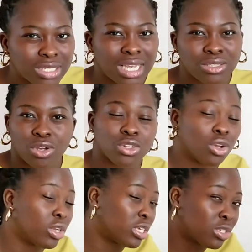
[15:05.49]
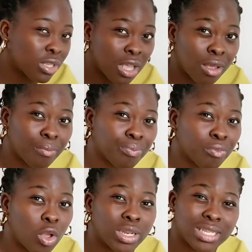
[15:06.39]

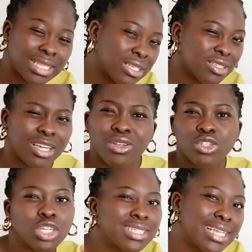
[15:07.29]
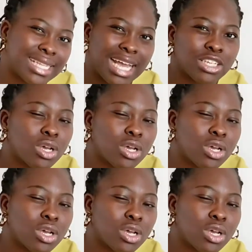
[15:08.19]
a Saturday, you know, just like that.